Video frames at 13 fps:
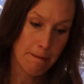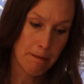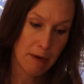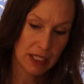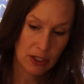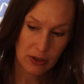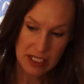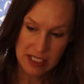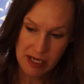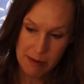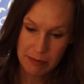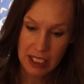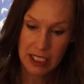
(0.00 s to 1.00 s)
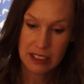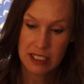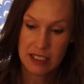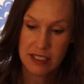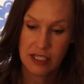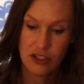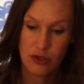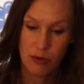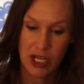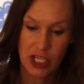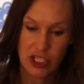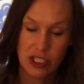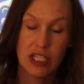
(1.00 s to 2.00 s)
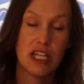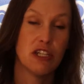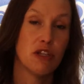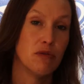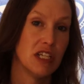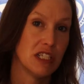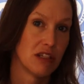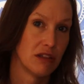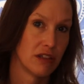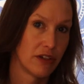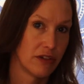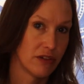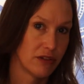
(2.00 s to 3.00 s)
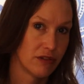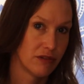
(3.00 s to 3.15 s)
But there is something in this situation that you need to learn.